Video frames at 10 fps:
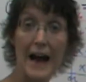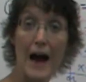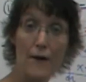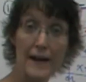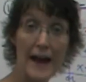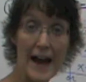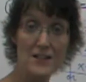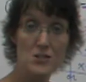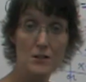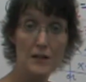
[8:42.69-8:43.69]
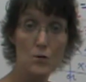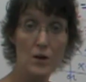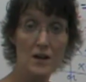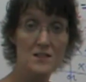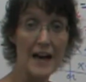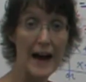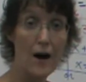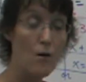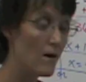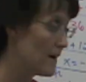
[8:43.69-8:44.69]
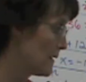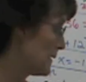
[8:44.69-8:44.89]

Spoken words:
how it actually works out,